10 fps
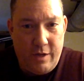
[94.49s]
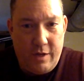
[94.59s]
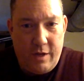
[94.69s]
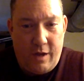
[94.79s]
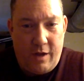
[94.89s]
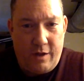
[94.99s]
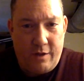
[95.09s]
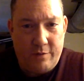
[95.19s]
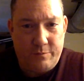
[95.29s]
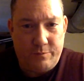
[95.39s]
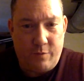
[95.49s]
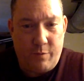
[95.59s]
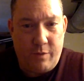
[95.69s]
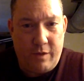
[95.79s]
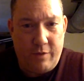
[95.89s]
Let
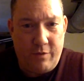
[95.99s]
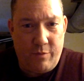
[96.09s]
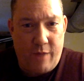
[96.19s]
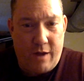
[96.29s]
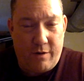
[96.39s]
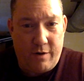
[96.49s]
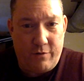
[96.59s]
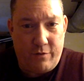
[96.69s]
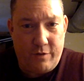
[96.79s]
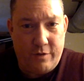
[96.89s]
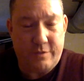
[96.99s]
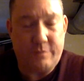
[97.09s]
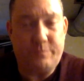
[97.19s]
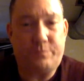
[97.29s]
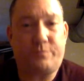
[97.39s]
me give you the background first.
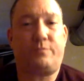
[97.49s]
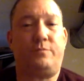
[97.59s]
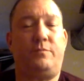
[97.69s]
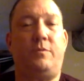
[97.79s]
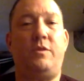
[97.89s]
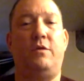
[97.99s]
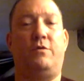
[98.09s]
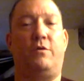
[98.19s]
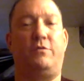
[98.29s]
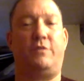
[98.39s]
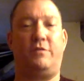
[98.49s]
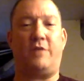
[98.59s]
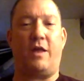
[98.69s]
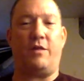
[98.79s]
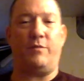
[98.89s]
So since it's
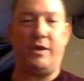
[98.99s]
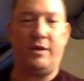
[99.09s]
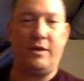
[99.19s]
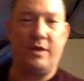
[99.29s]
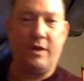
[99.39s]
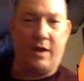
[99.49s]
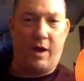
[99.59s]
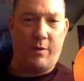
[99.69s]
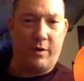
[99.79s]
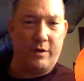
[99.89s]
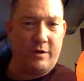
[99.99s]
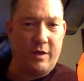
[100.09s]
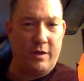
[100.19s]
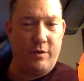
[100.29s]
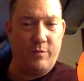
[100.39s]
Halloween, I wanted to
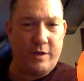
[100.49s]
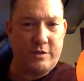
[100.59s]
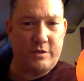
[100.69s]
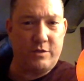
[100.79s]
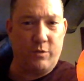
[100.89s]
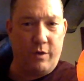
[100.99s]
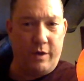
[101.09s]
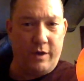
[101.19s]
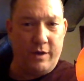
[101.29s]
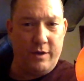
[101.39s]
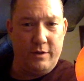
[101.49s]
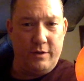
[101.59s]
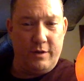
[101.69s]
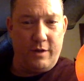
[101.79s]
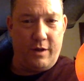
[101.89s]
tell you my story,
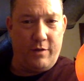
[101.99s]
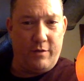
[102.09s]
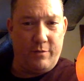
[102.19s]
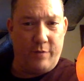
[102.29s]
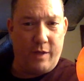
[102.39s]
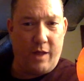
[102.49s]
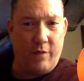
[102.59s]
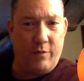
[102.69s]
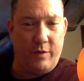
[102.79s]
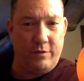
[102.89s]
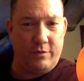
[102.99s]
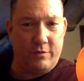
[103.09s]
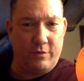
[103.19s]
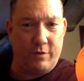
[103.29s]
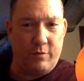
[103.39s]
my Halloween
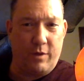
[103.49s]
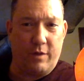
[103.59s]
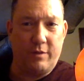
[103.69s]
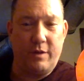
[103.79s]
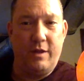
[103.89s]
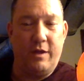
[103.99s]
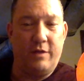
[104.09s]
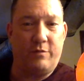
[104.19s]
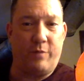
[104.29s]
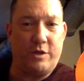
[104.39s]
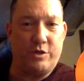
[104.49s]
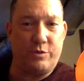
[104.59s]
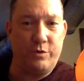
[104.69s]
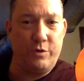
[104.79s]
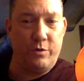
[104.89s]
story. Well, it's my
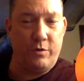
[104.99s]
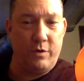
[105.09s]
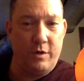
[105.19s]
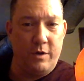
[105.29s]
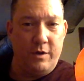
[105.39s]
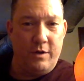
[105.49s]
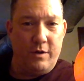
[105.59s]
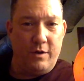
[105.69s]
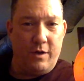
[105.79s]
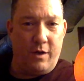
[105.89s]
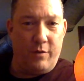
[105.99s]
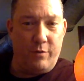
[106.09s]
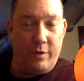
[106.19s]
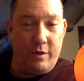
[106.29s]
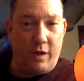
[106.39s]
true,
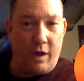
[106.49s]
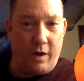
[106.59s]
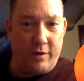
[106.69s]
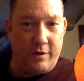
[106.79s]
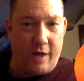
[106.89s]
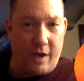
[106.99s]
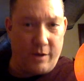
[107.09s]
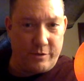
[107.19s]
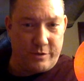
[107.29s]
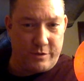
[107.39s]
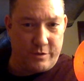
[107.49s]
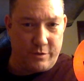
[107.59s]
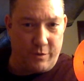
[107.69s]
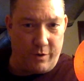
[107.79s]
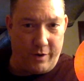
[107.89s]
real haunted house
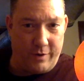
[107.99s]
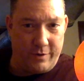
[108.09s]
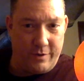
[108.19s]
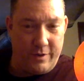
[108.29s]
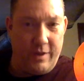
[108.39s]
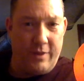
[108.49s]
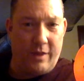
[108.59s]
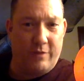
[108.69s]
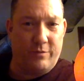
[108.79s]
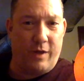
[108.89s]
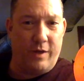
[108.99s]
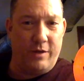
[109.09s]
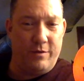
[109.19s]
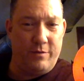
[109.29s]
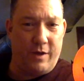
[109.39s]
story. That's why
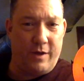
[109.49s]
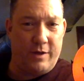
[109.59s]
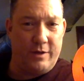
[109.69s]
you, at